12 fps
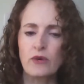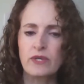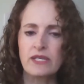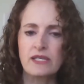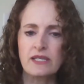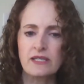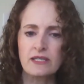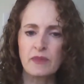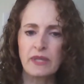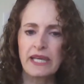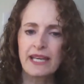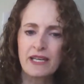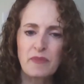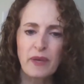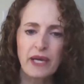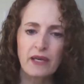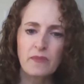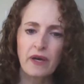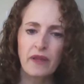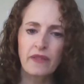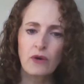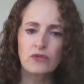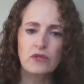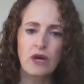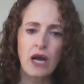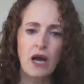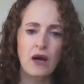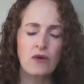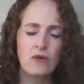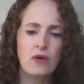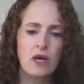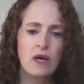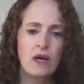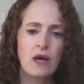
always easy to be a guinea pig, but those are how